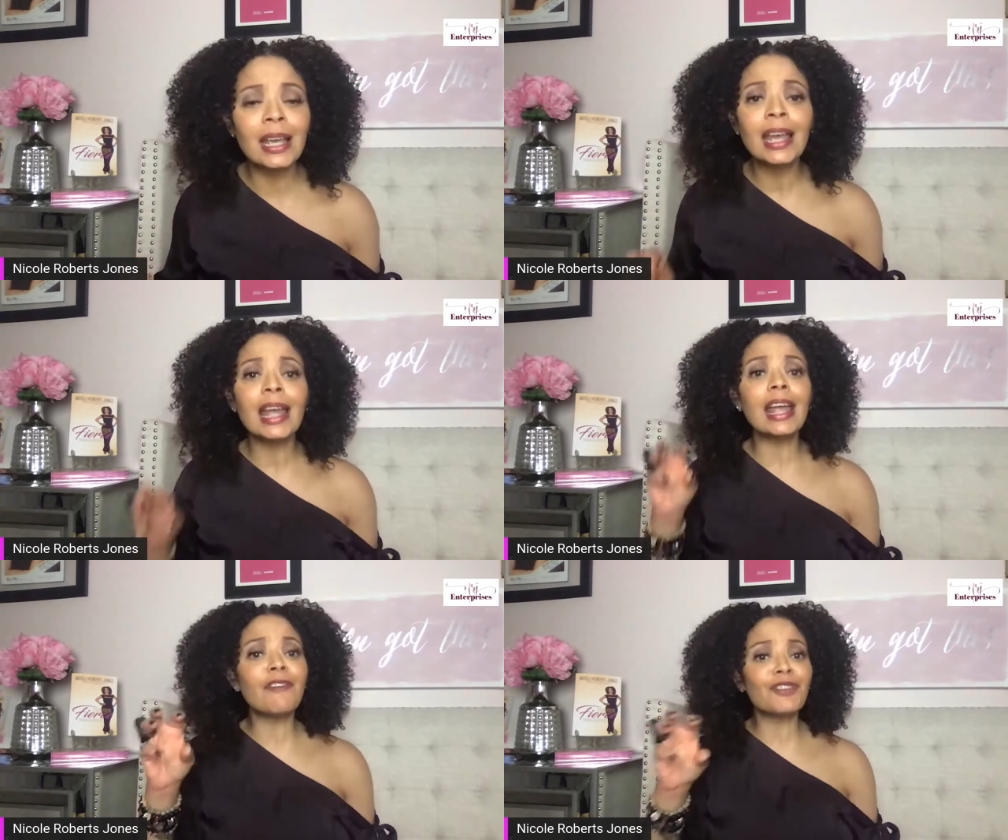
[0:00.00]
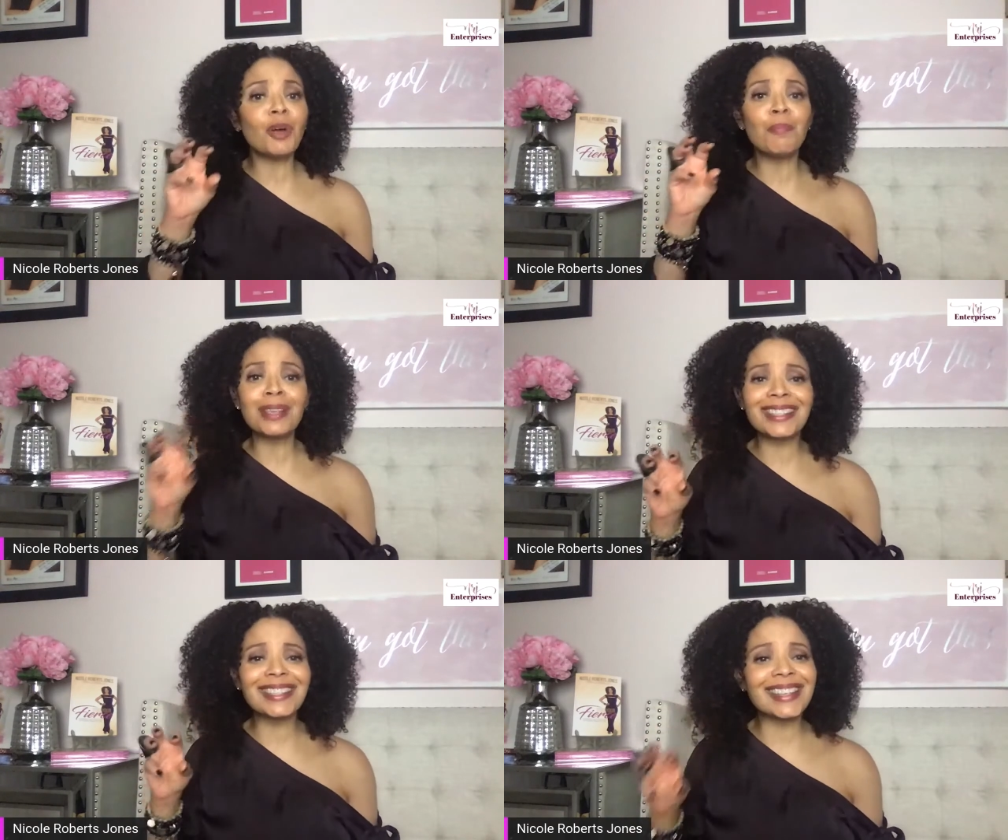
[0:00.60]
if your
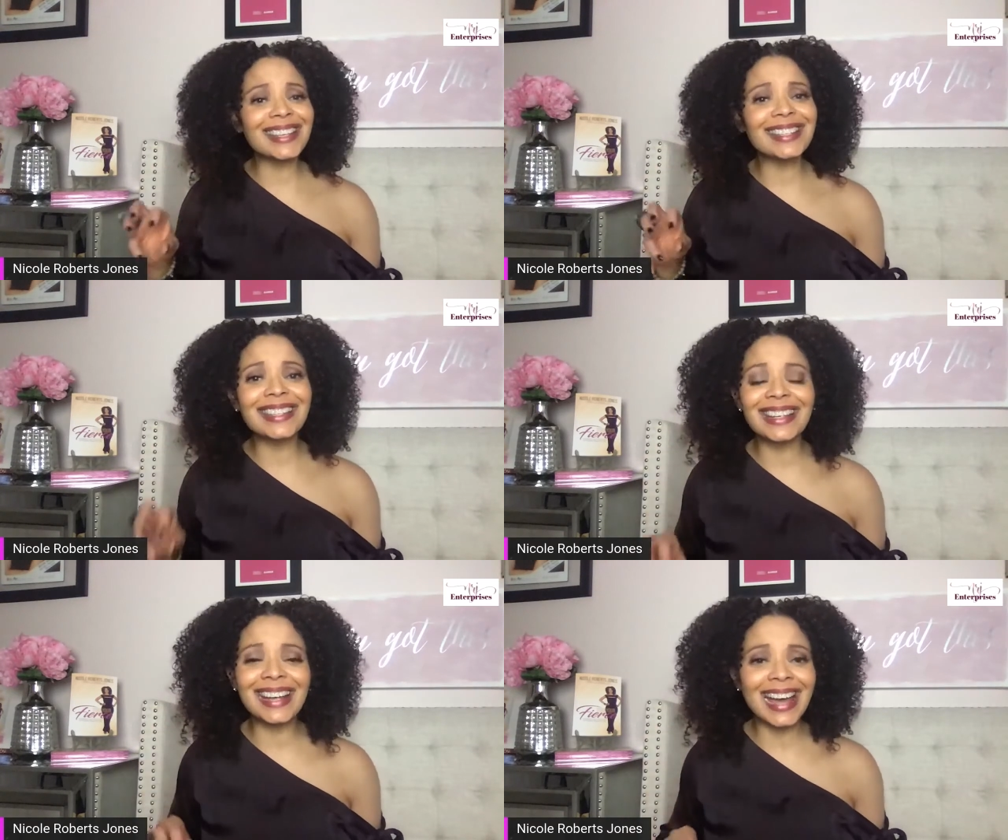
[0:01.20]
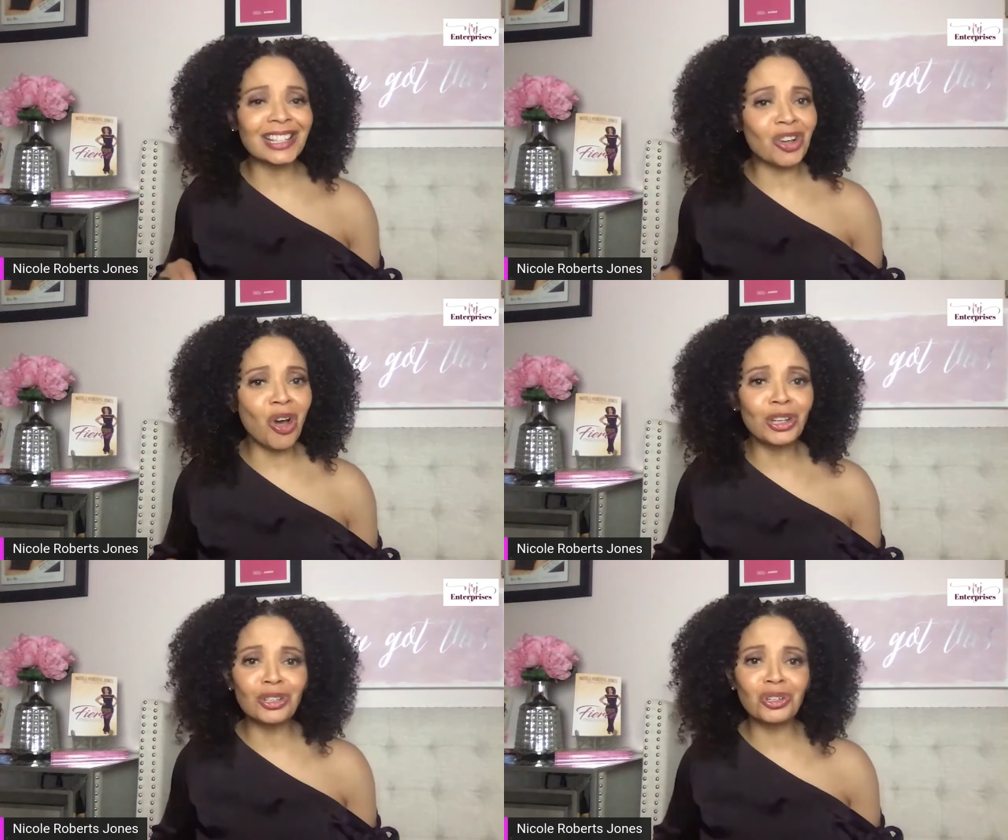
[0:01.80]
business is the thing that God is
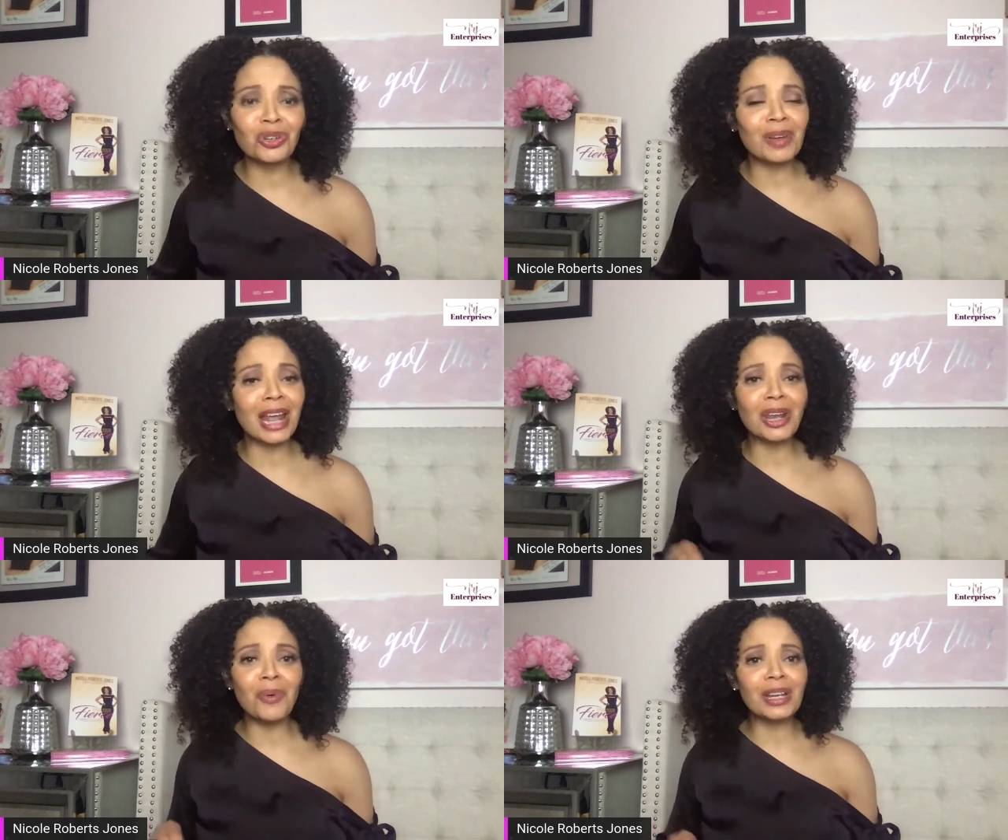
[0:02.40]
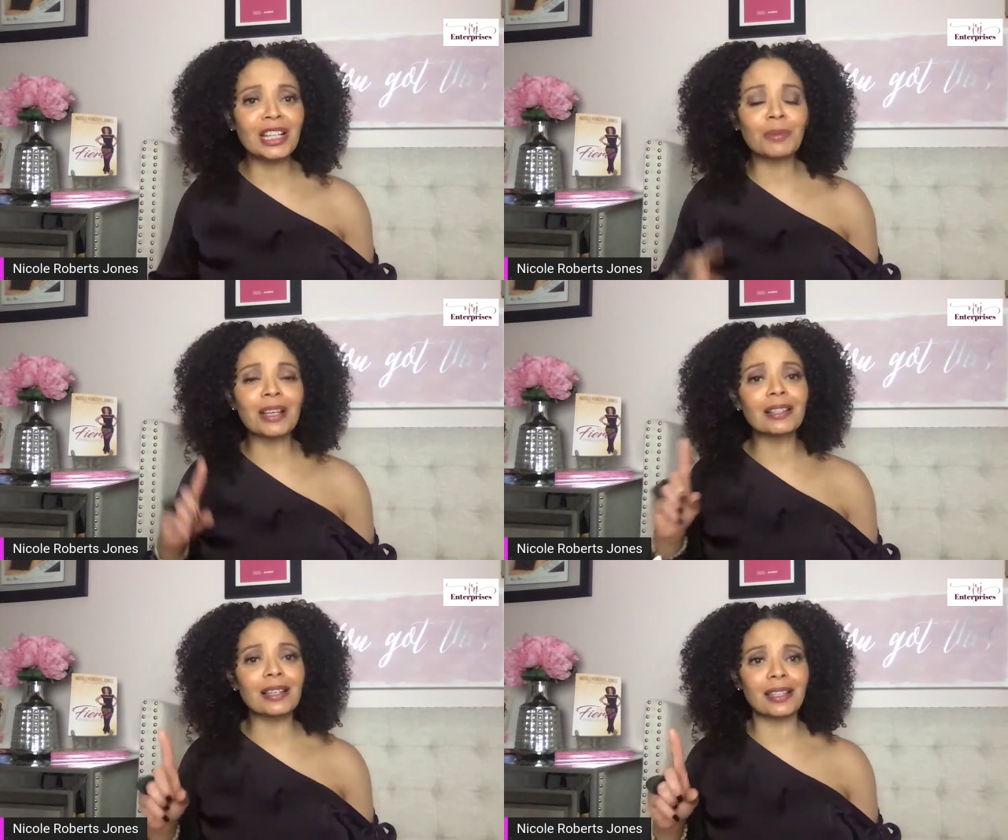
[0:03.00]
calling you to do, and I know it is
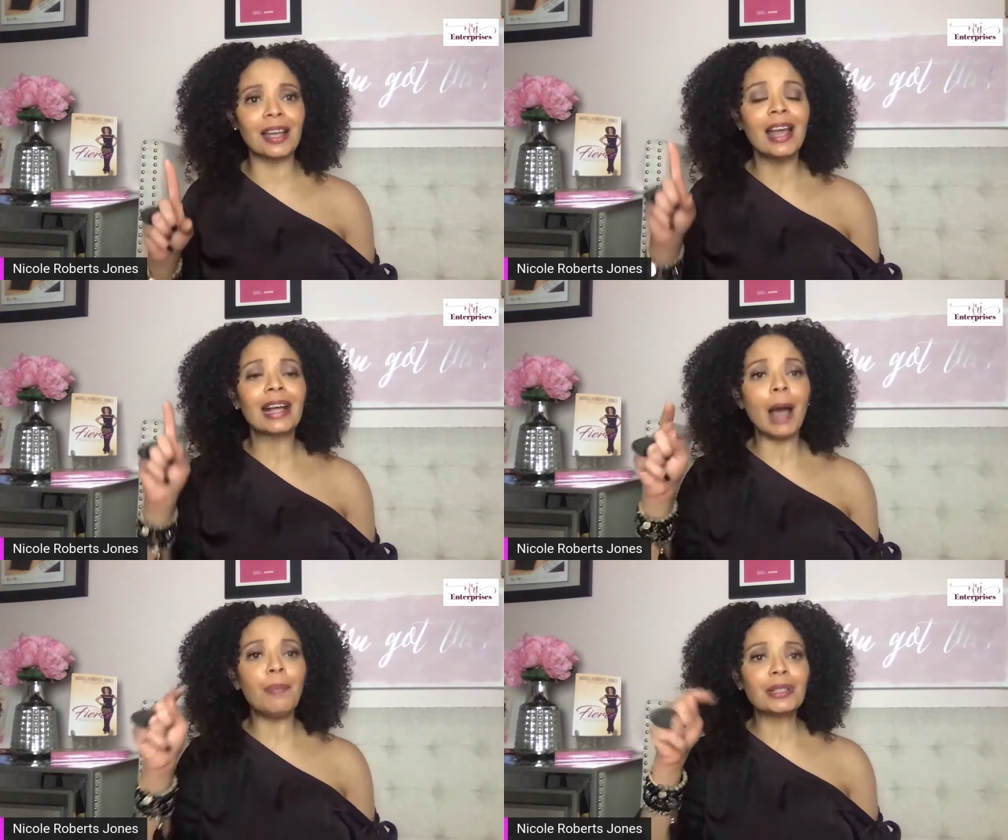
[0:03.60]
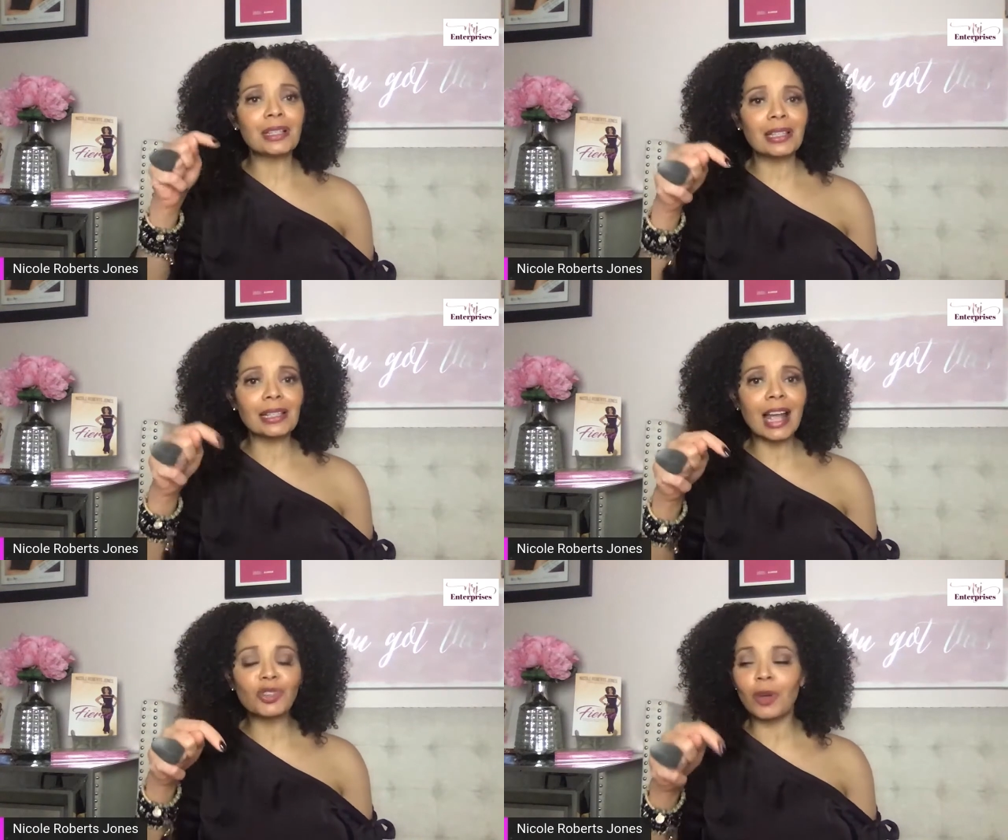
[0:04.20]
because listen, God put distinct
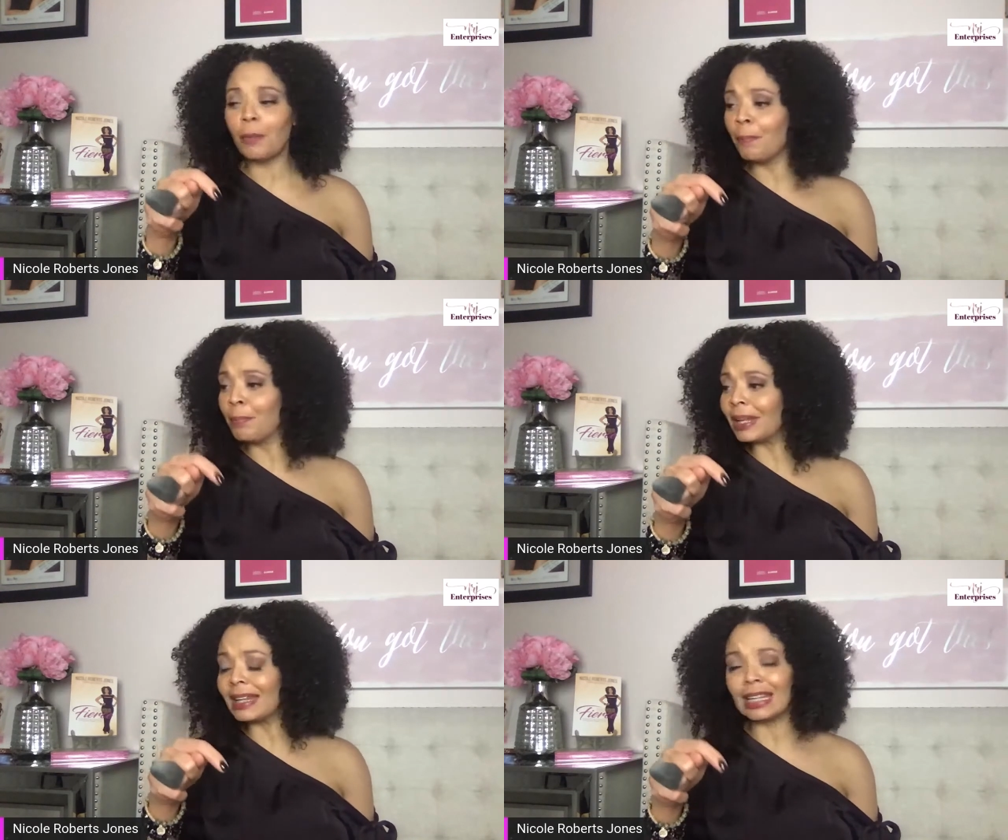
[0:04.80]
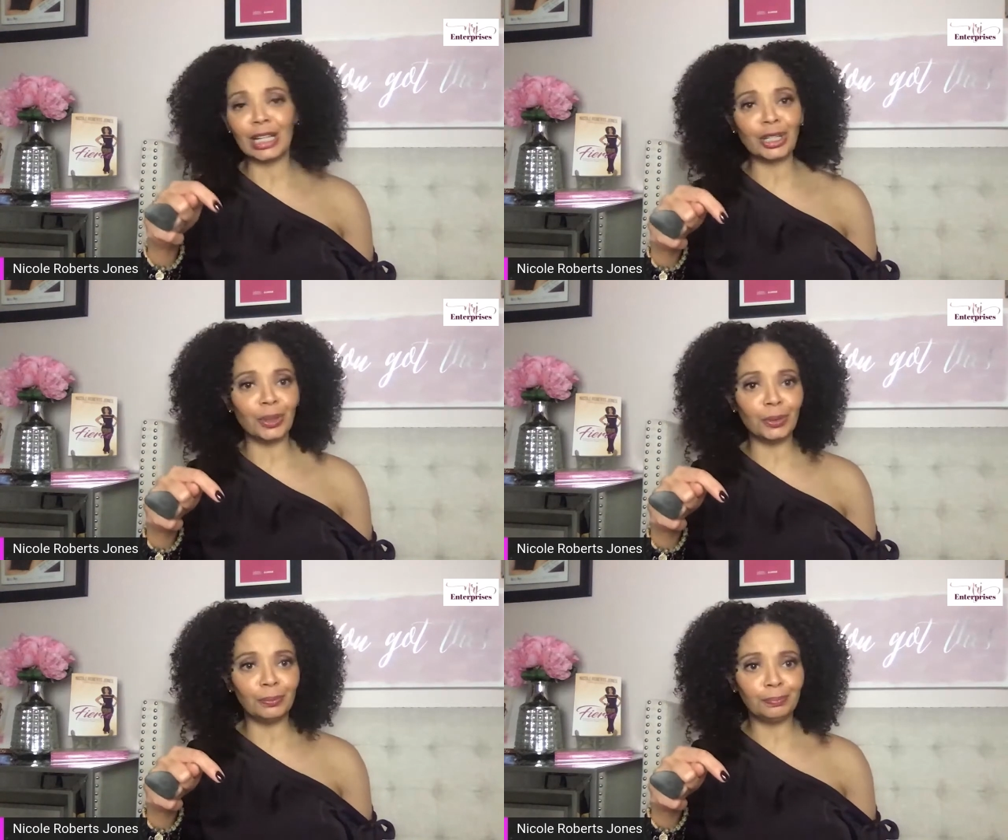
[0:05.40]
natural ability in
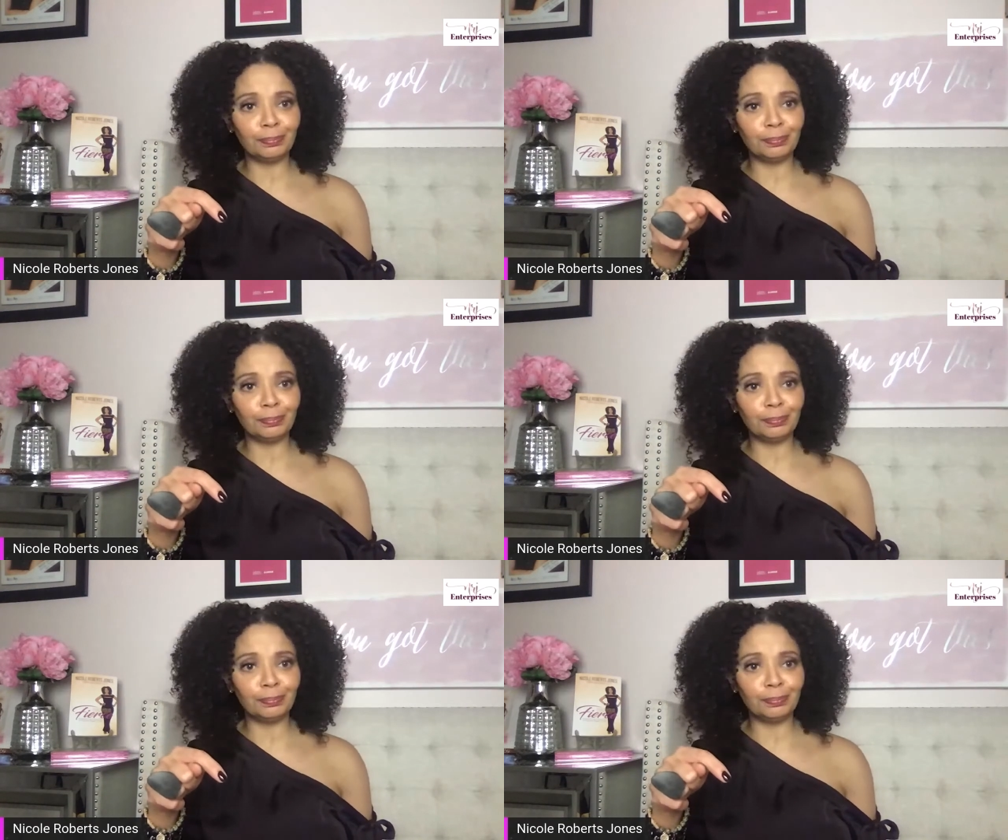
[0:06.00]
you.